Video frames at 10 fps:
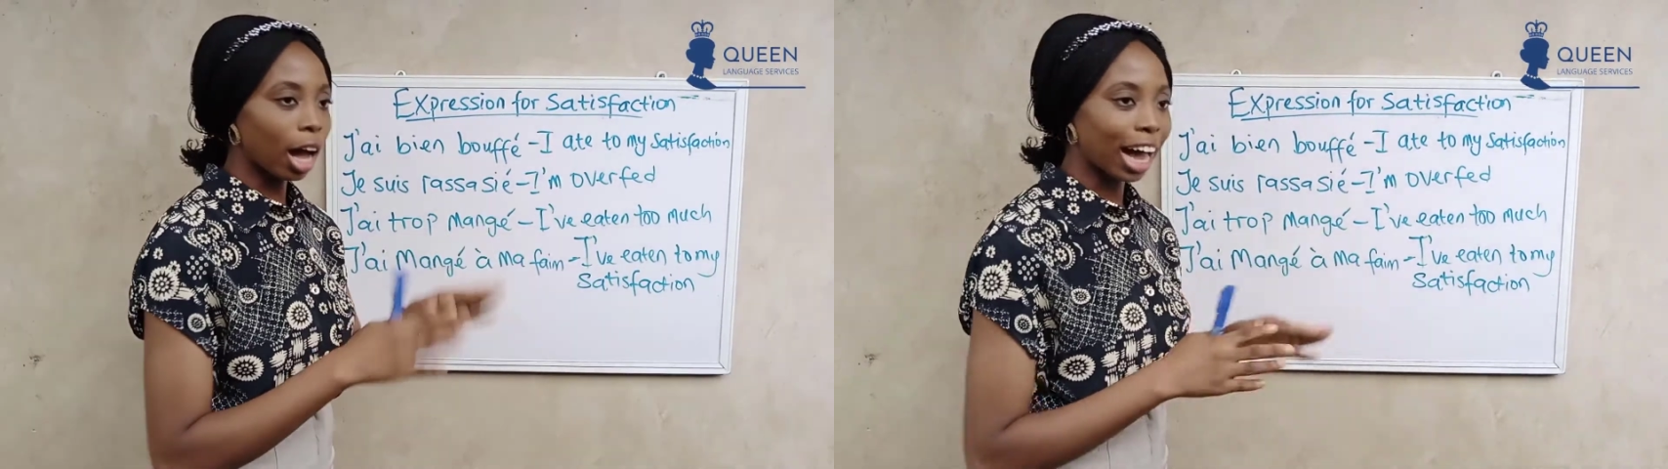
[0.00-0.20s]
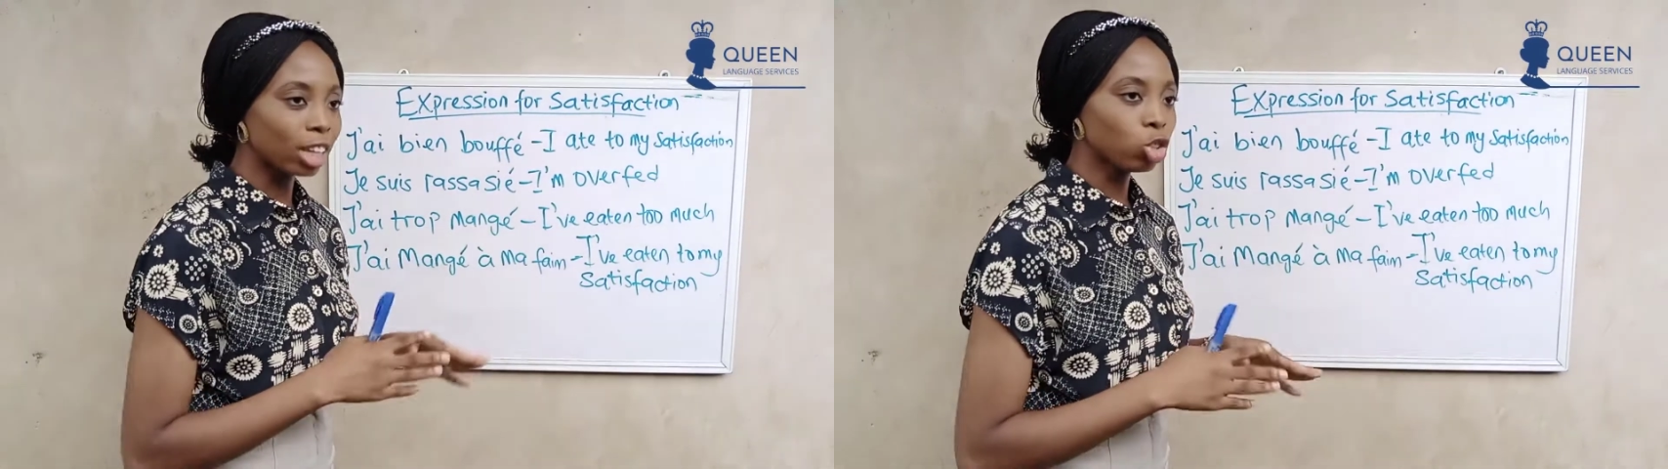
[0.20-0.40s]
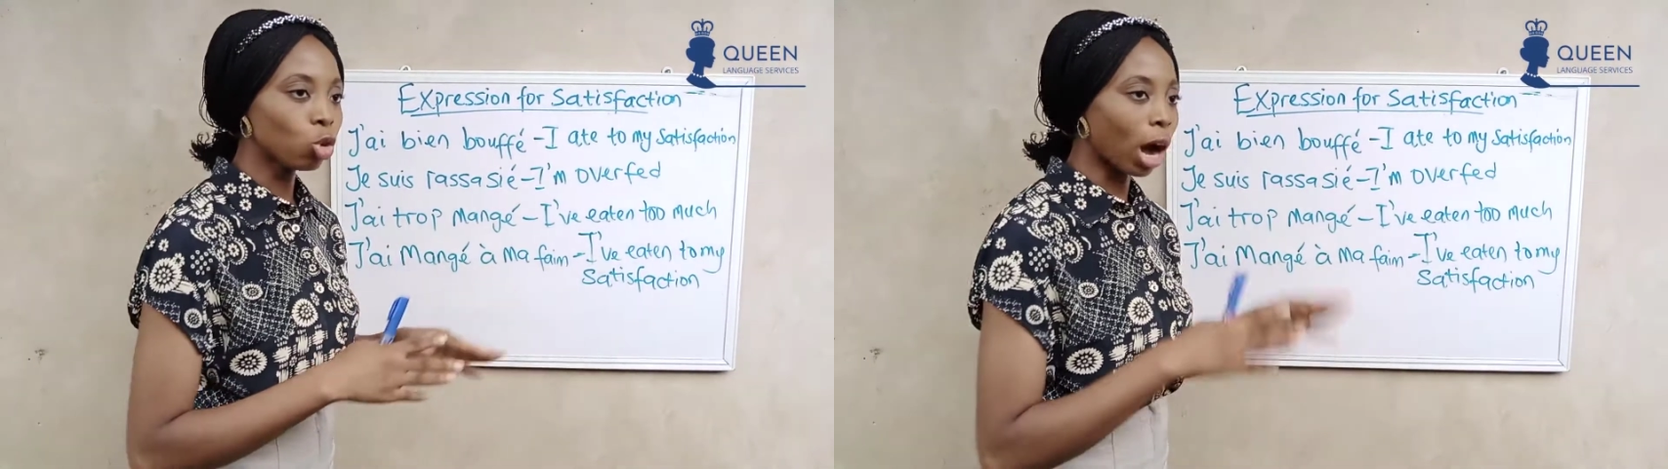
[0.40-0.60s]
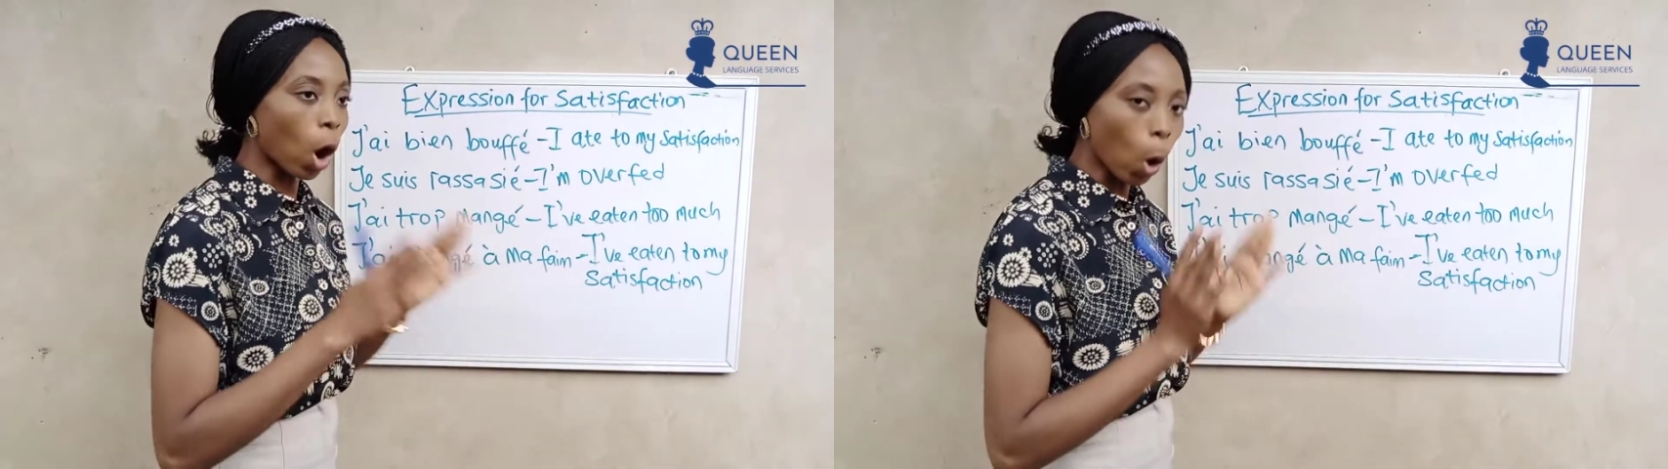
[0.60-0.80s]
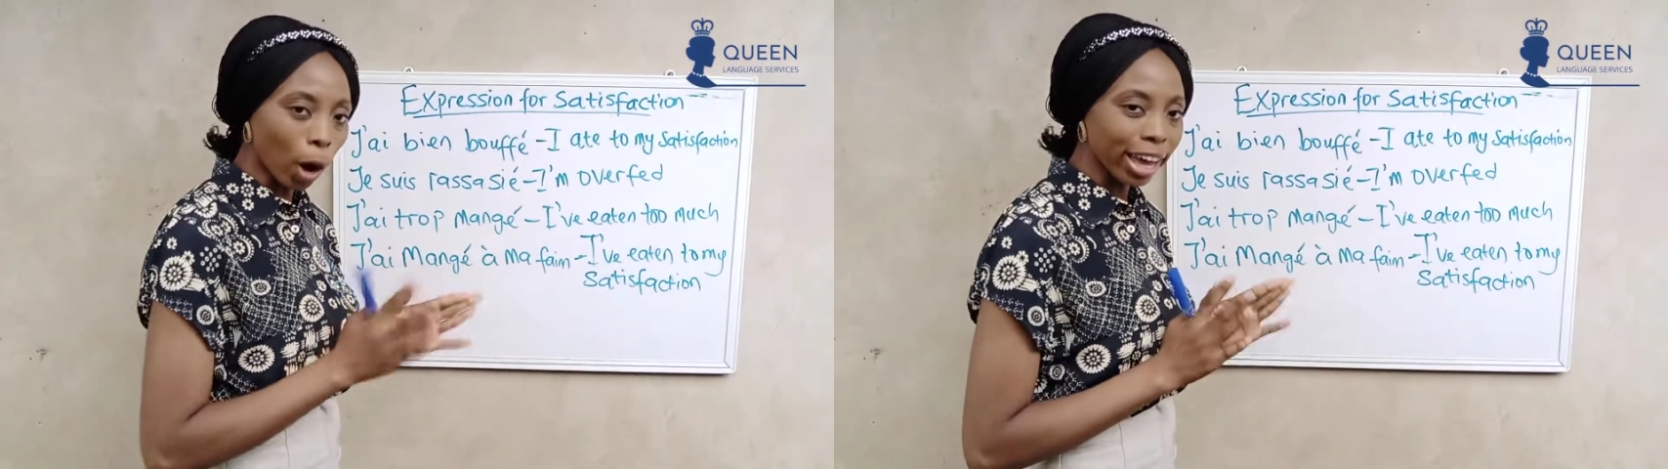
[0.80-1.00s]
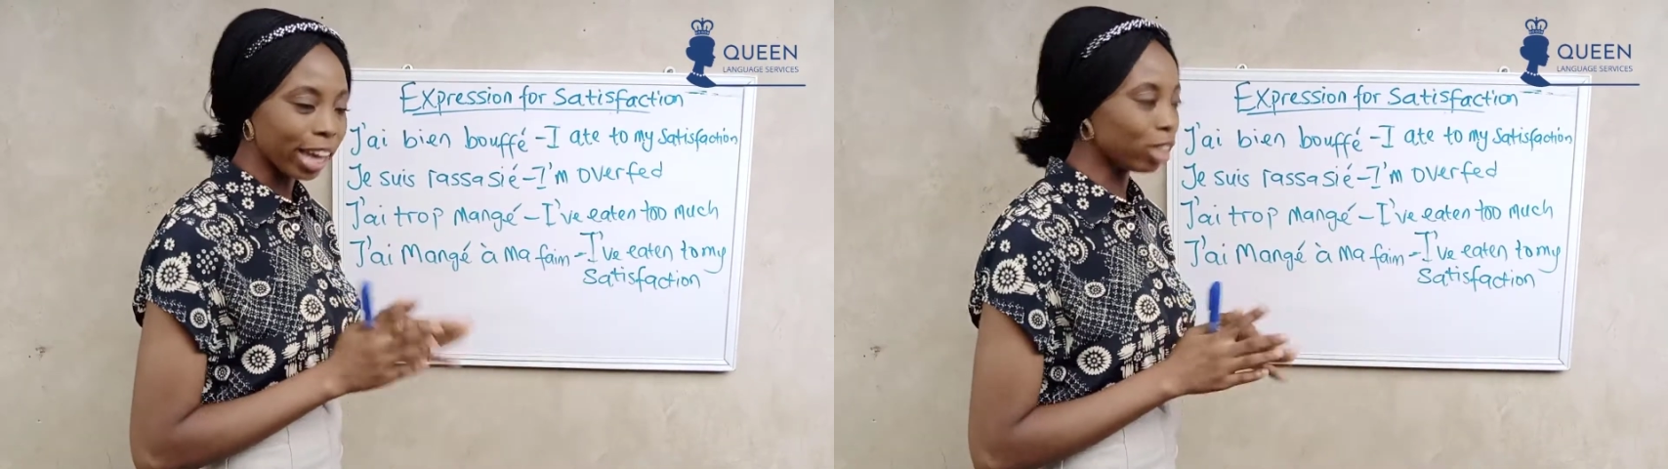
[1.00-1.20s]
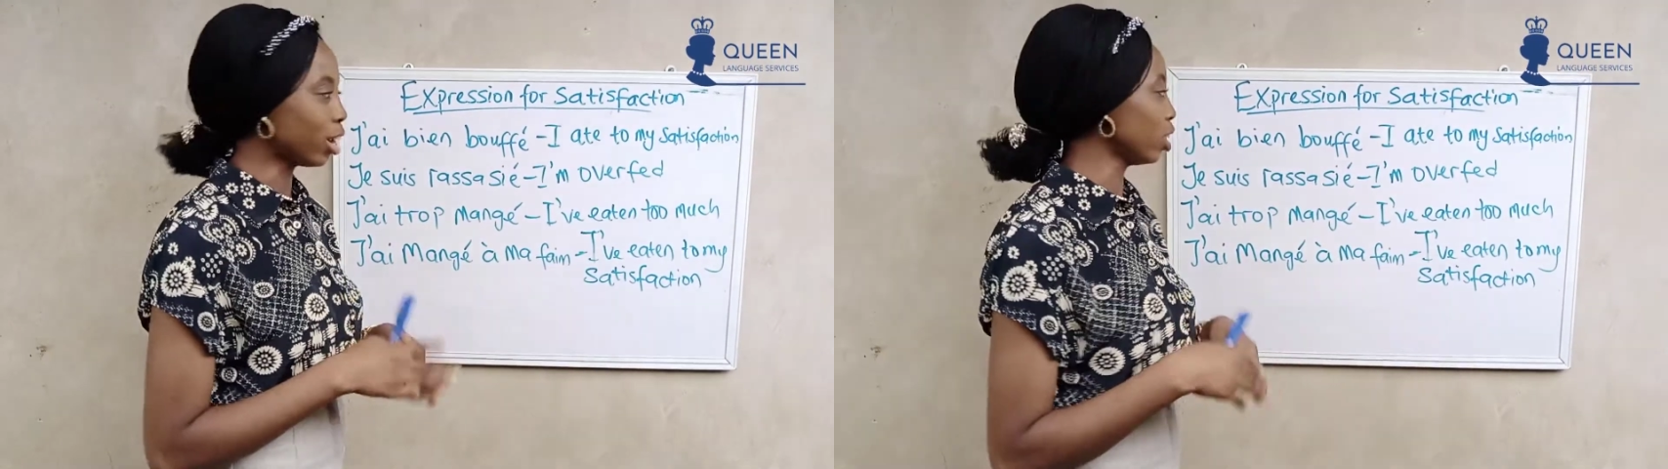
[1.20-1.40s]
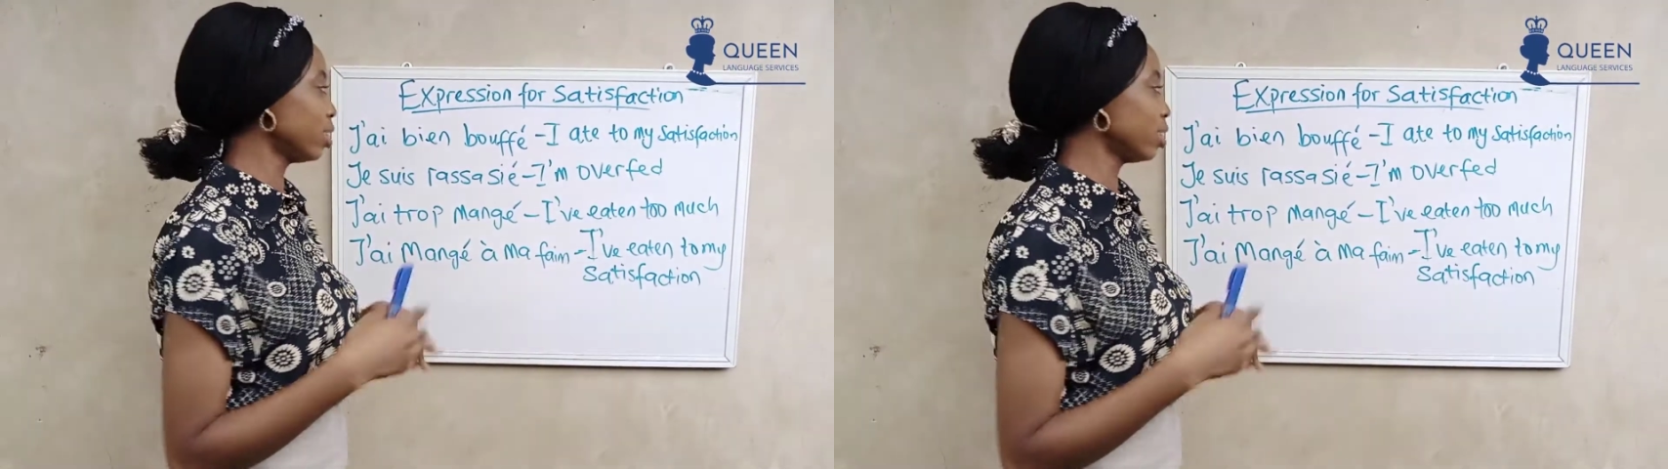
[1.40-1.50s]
and you are okay, you can